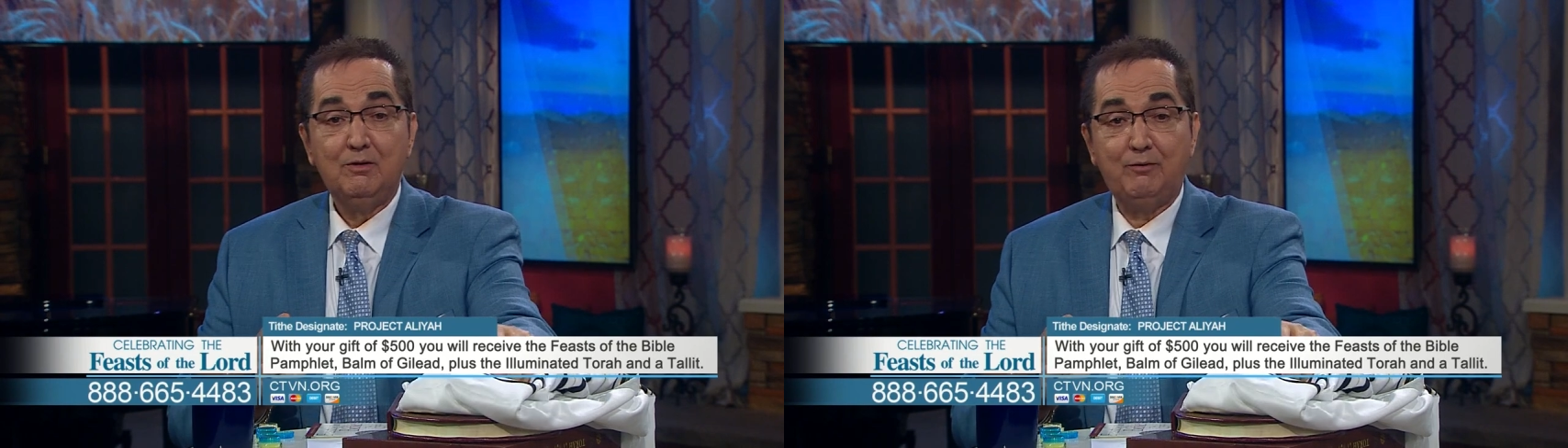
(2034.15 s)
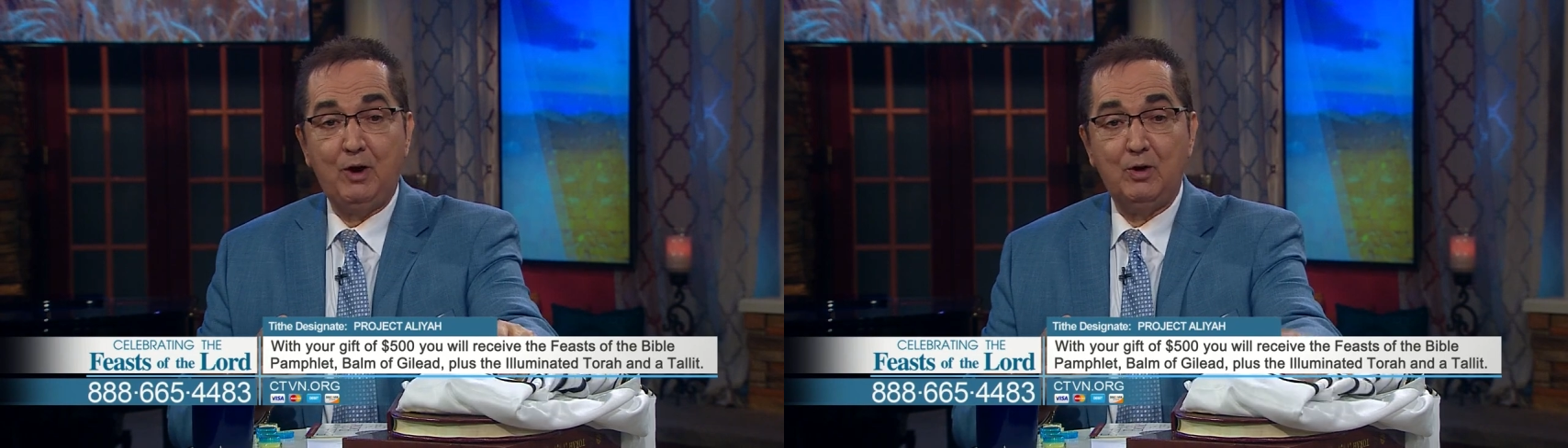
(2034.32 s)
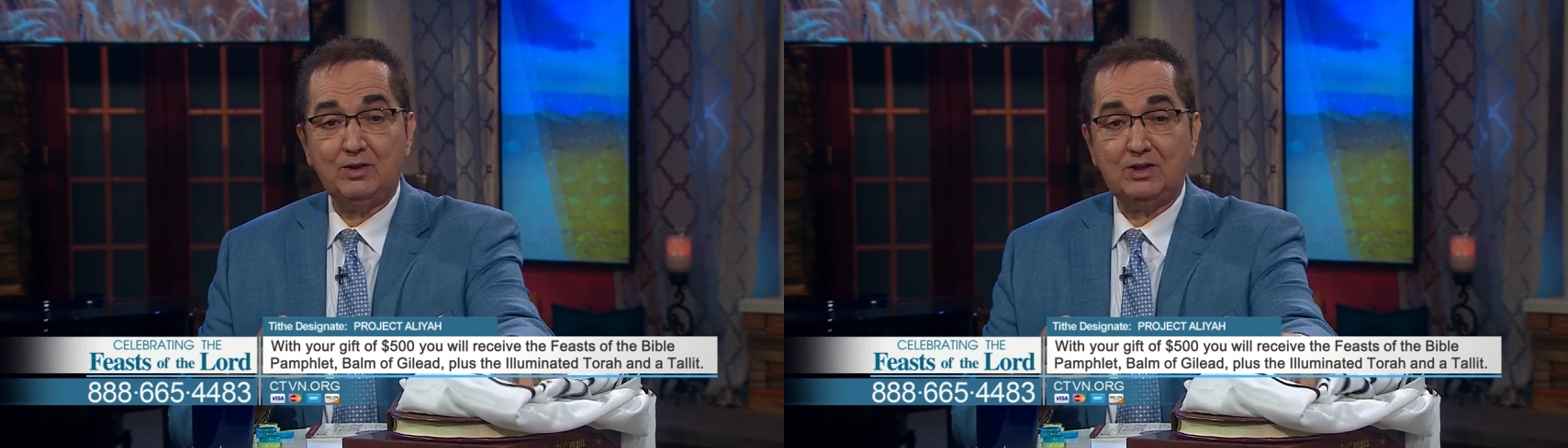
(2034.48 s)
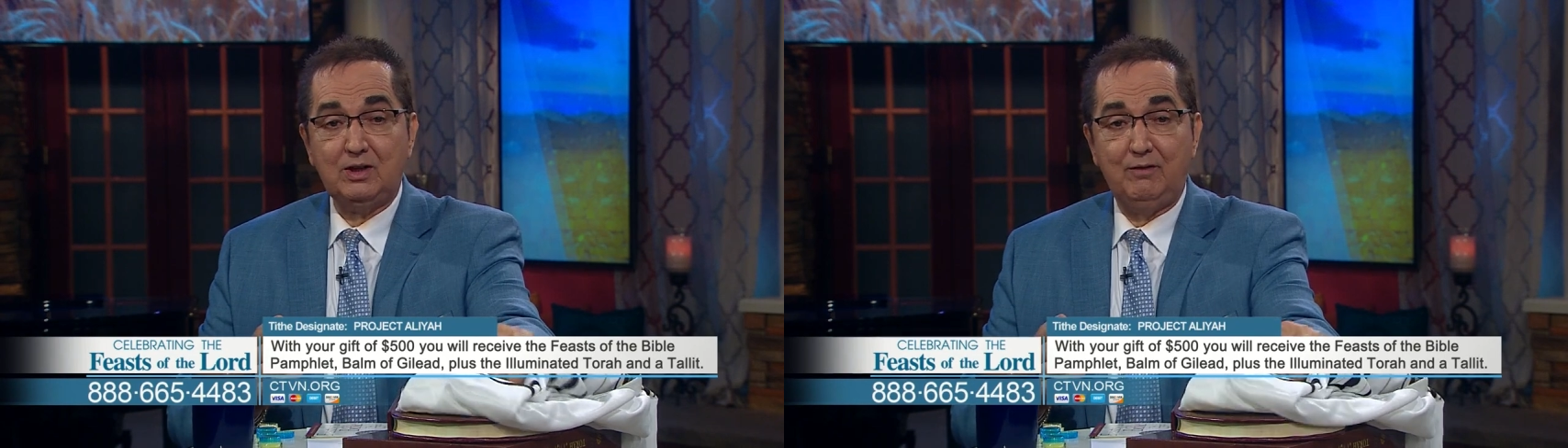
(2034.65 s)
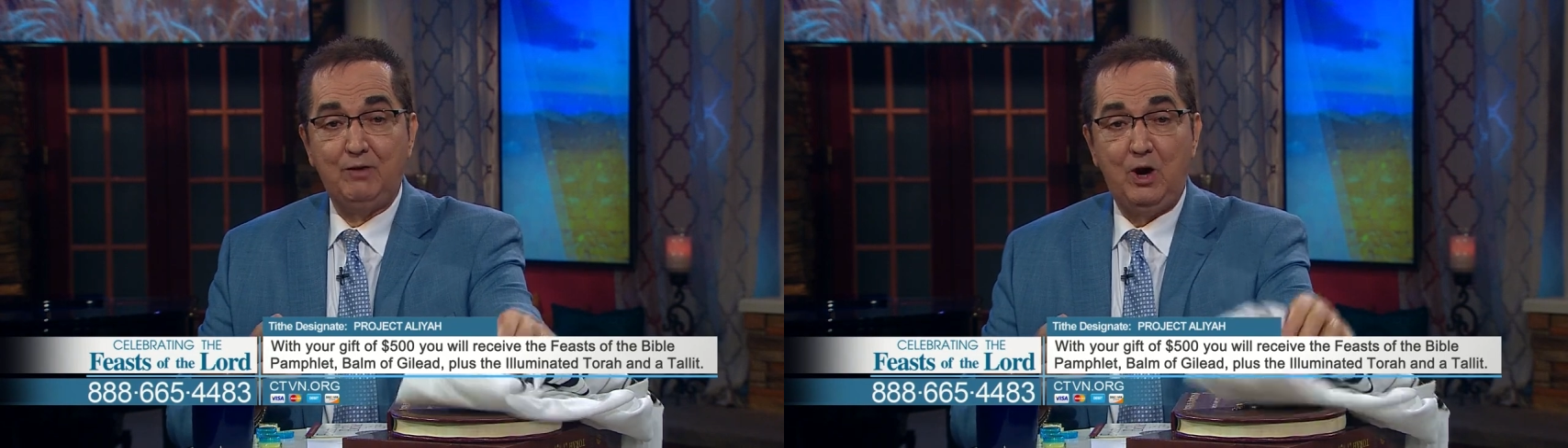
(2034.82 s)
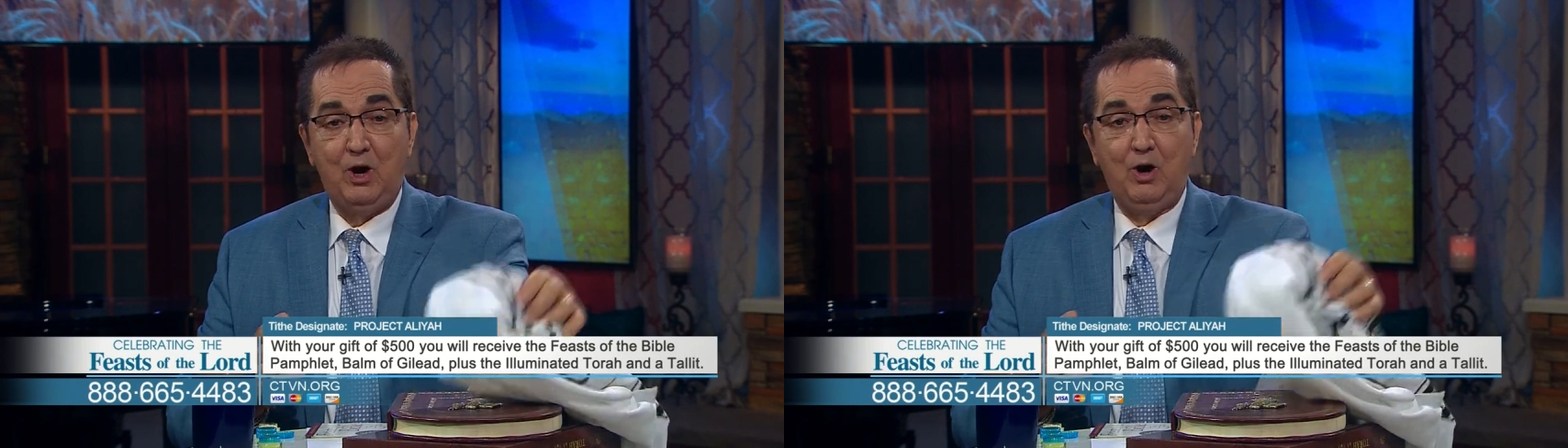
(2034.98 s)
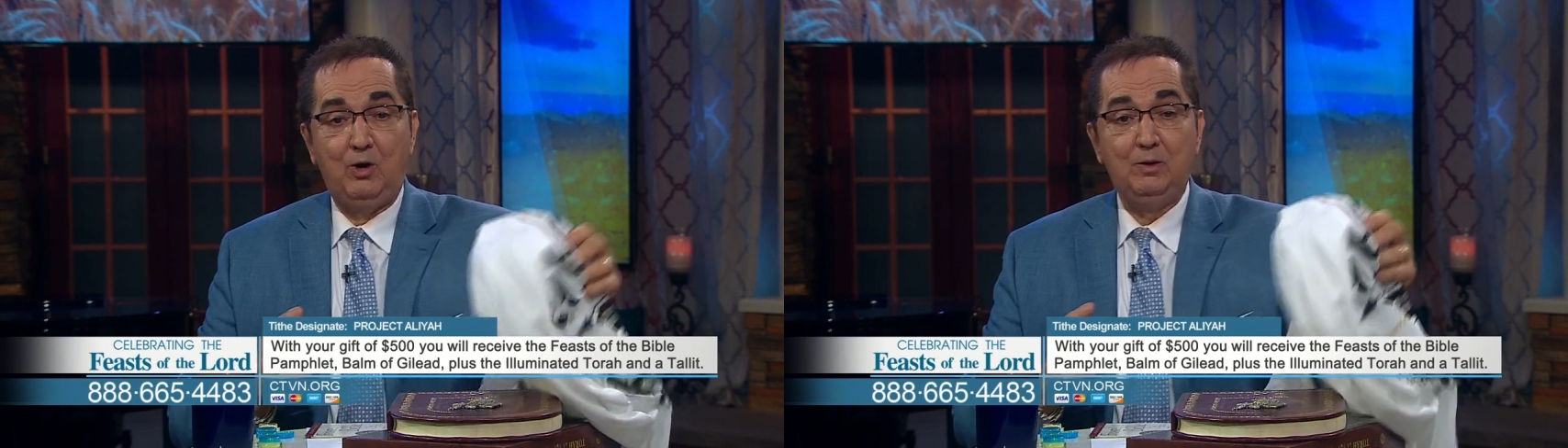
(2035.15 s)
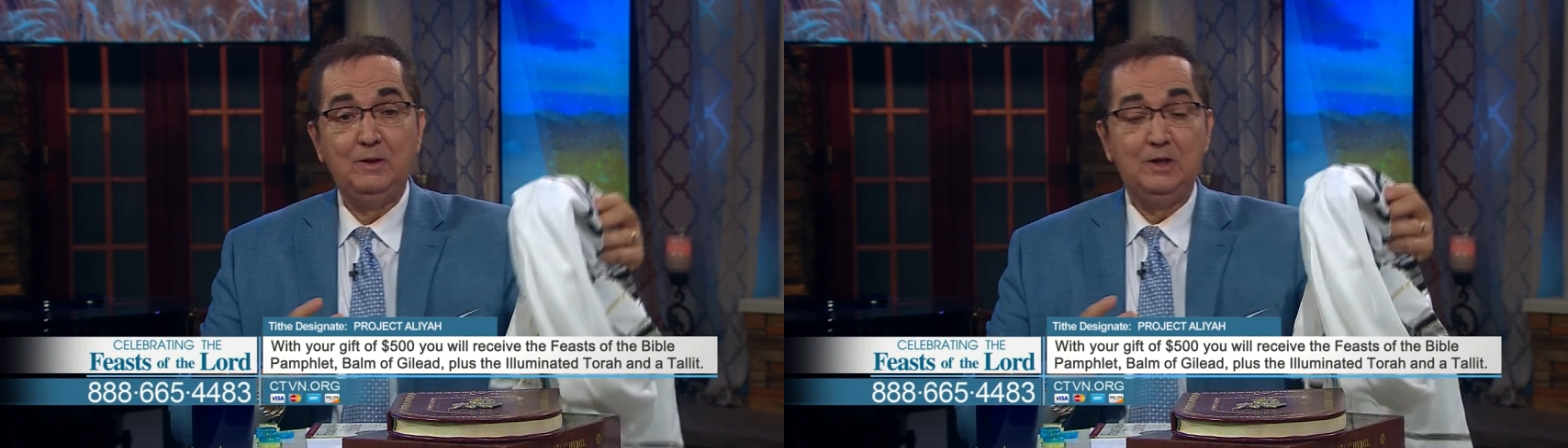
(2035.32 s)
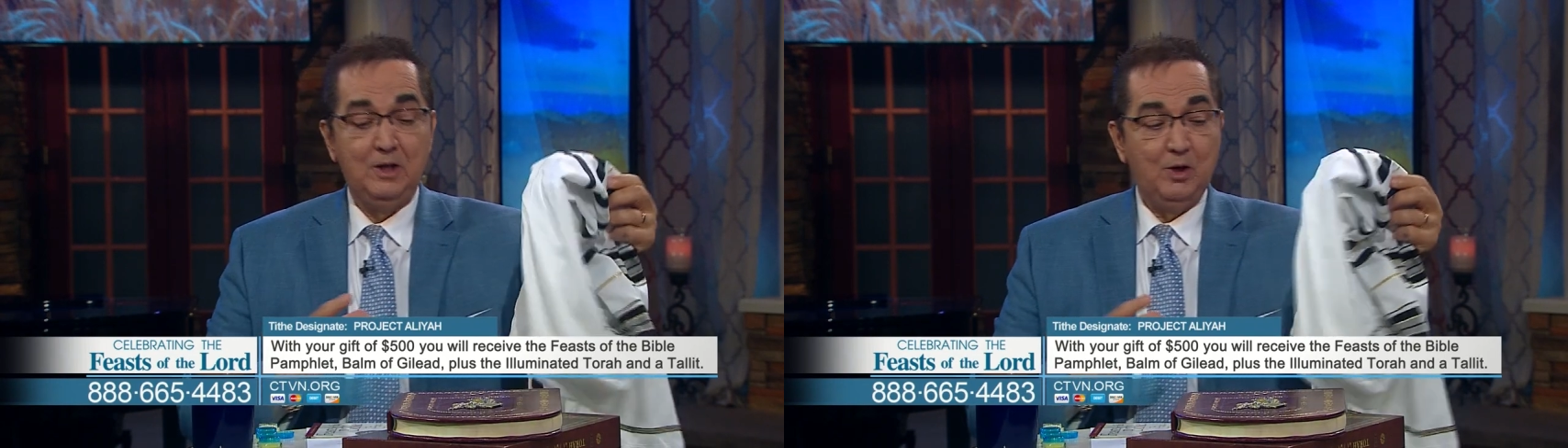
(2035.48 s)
First of all,